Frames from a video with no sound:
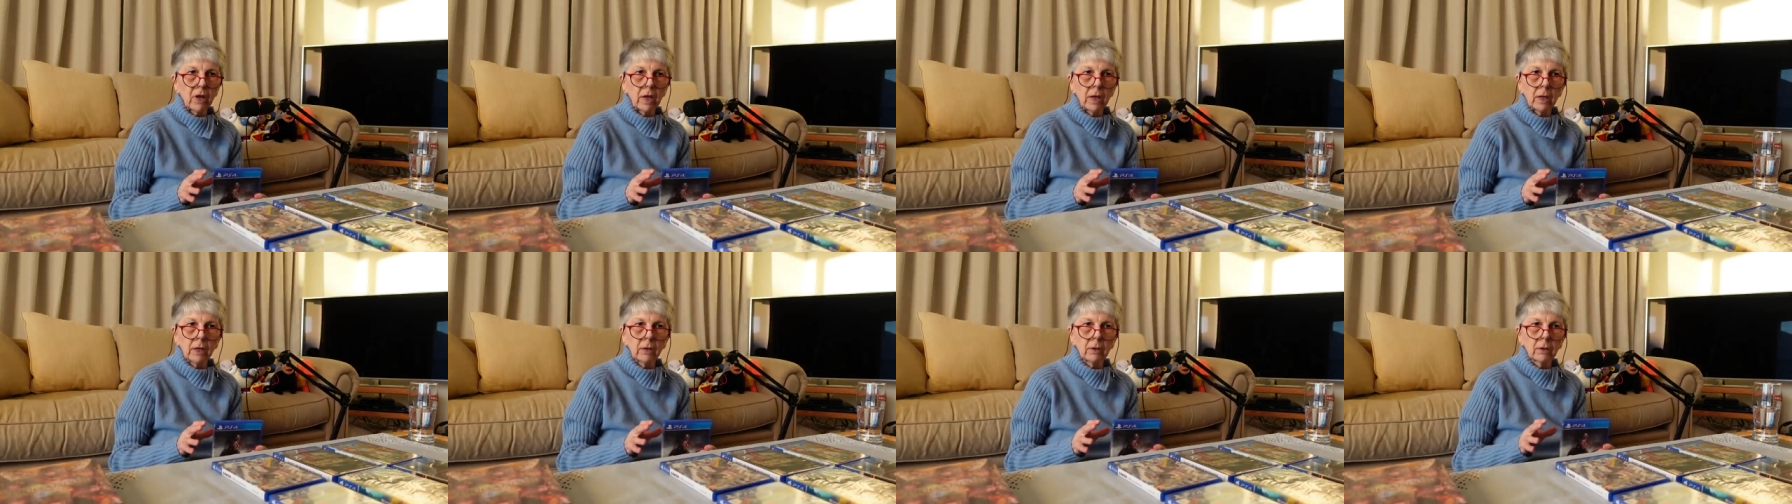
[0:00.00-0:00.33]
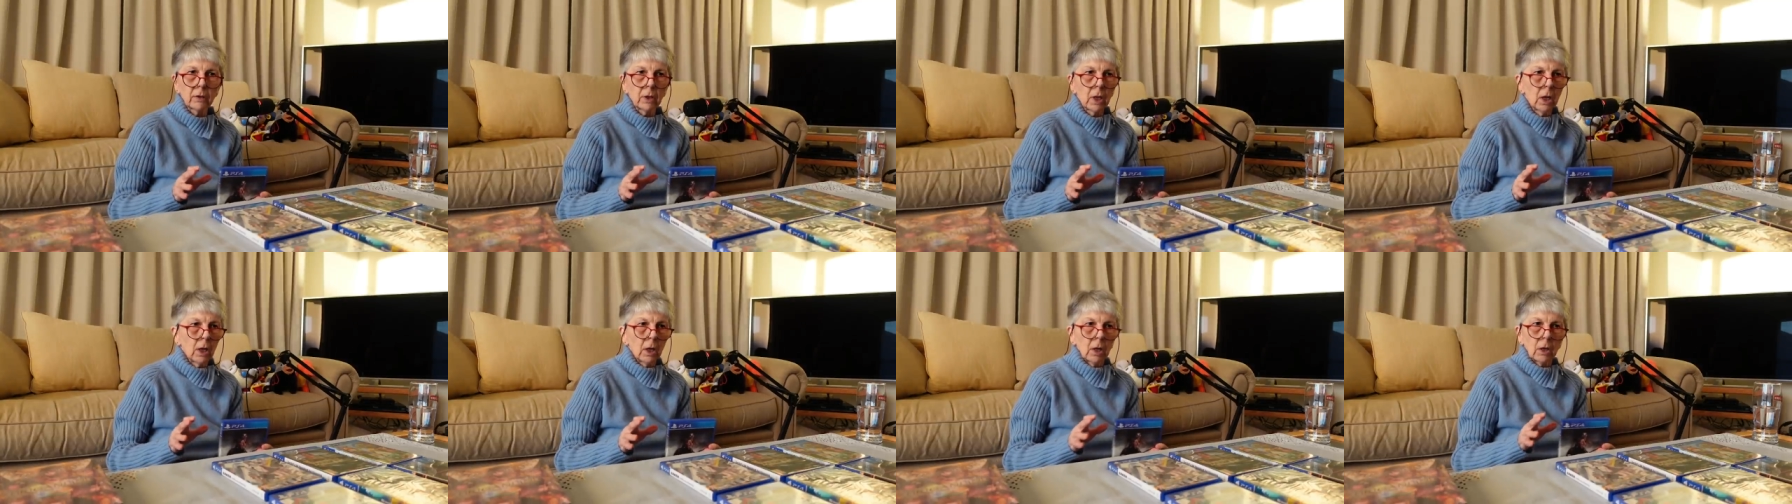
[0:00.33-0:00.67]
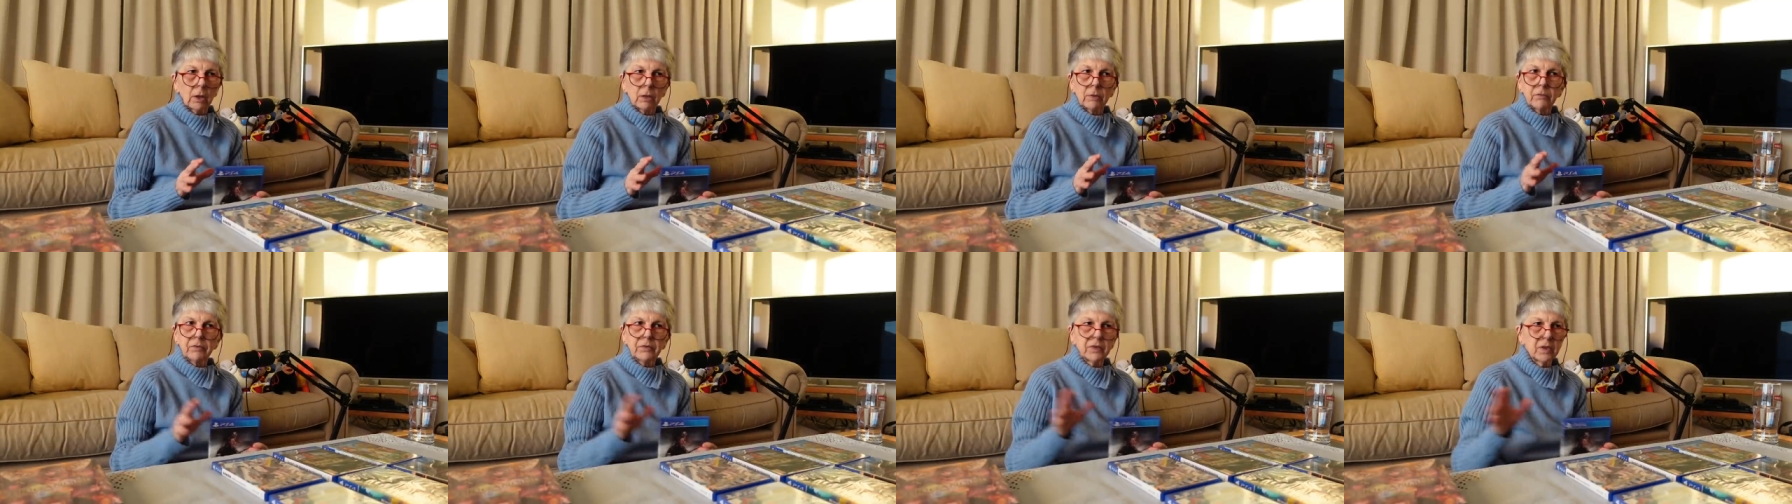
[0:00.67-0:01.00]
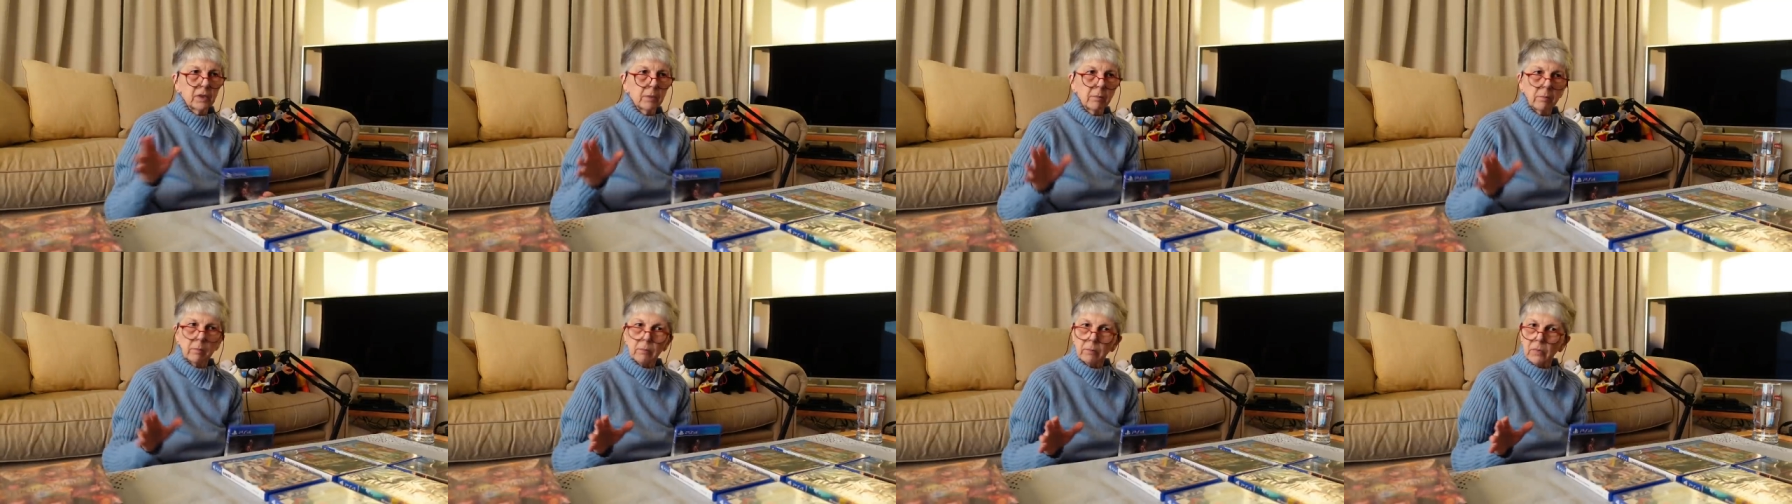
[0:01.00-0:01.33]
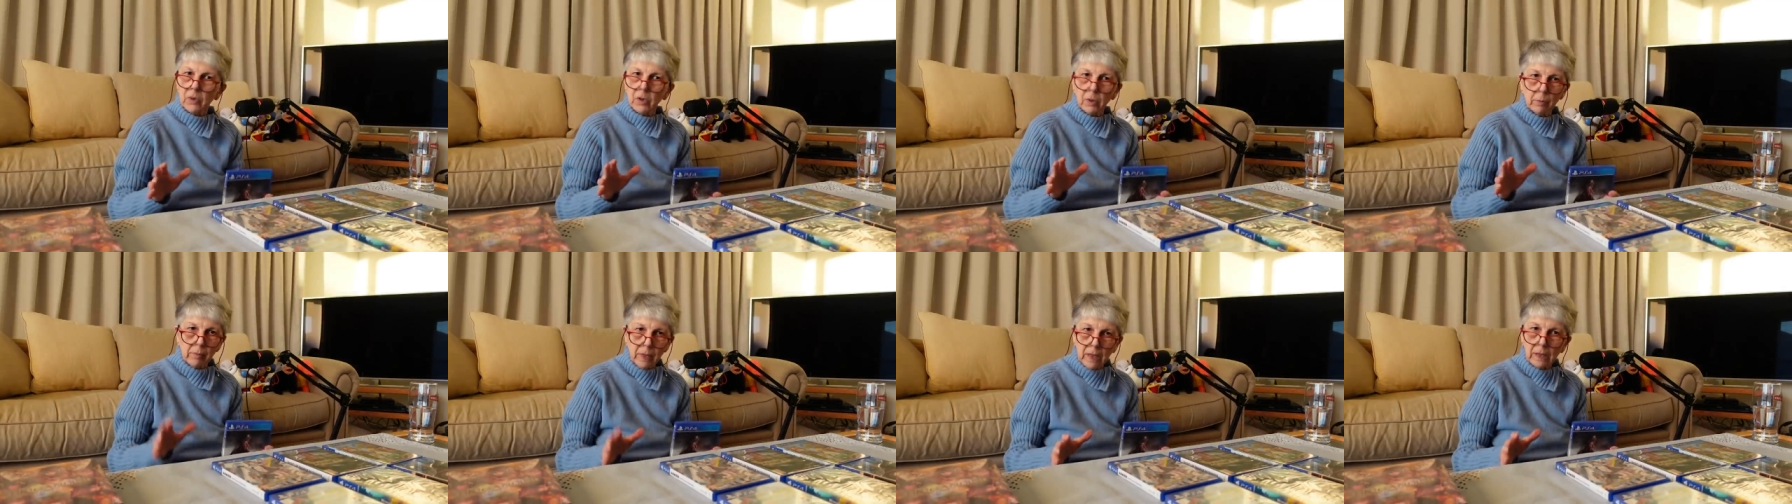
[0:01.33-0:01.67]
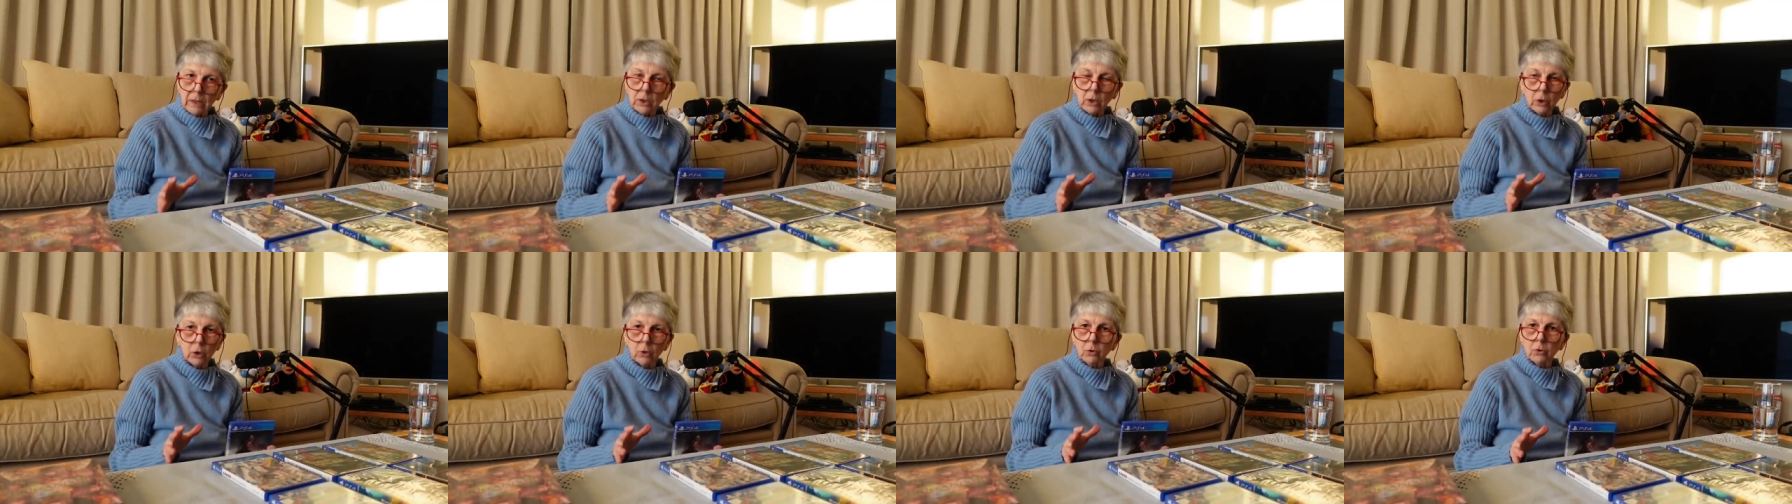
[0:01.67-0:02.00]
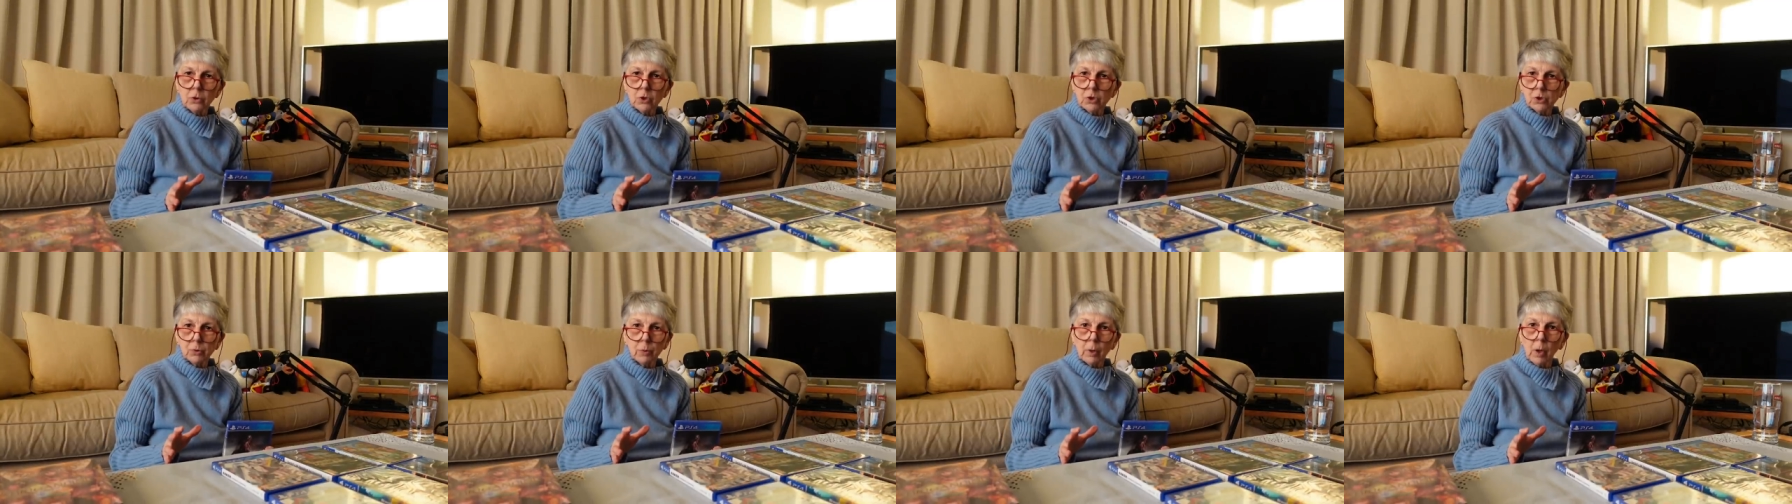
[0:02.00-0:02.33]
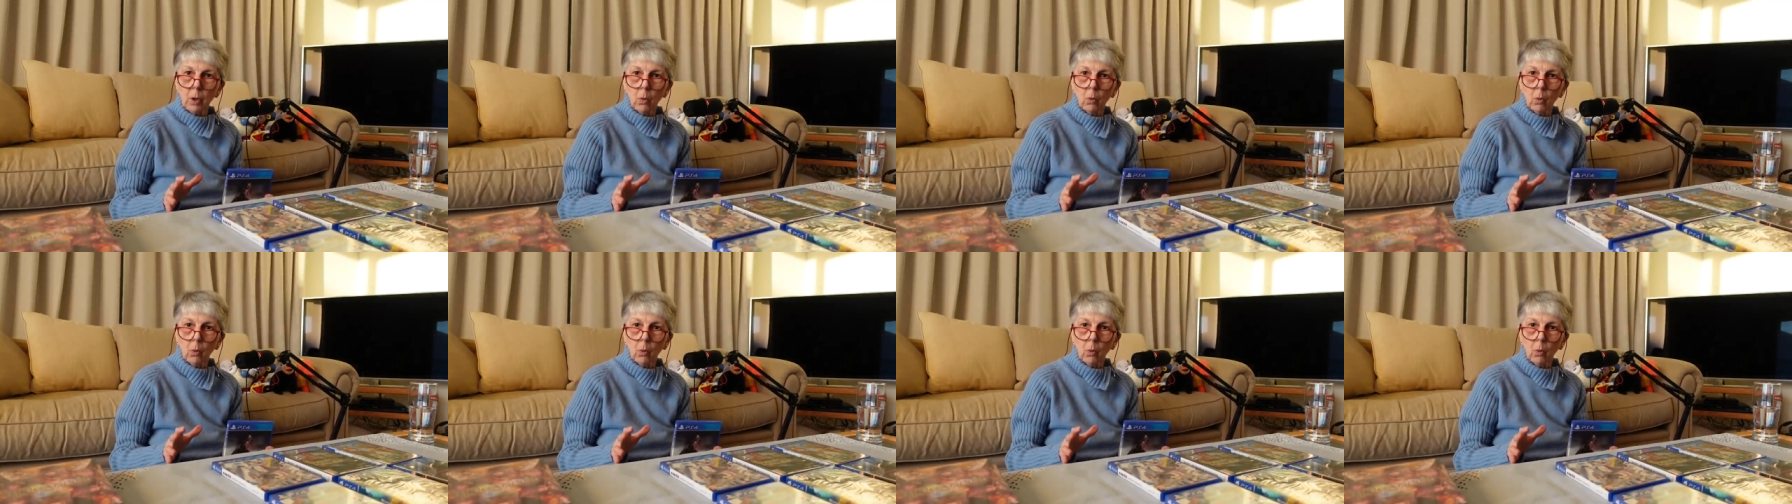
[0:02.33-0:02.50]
and the menus were